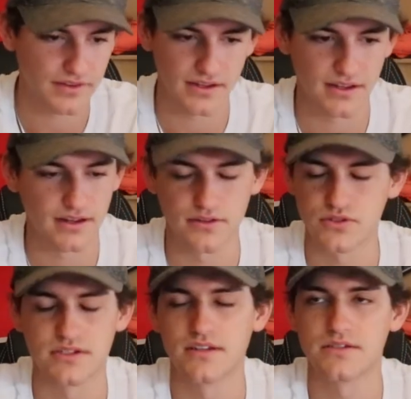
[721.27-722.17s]
It
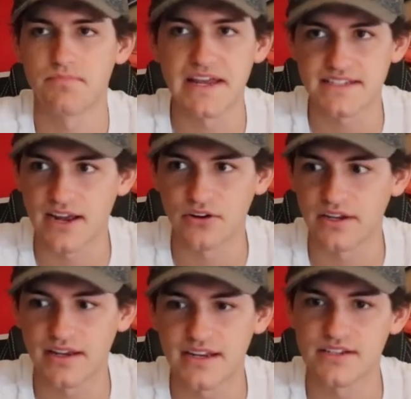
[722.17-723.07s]
was his best
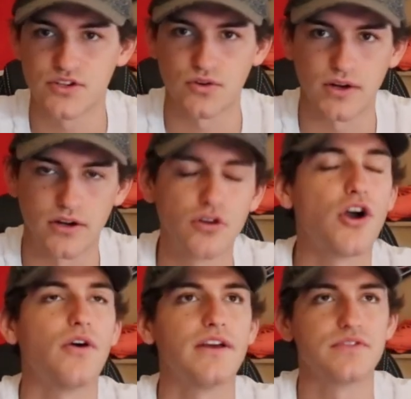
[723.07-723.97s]
outing in his career. Oh,
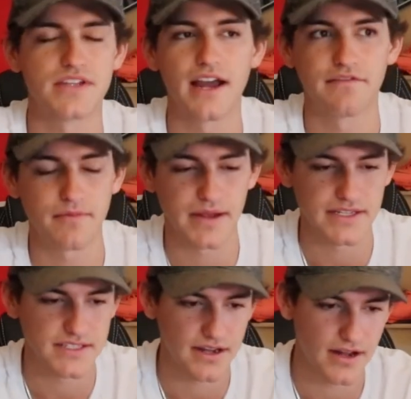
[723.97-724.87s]
no, it was tied for
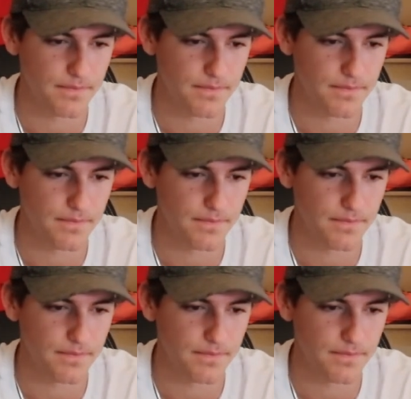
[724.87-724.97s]
best.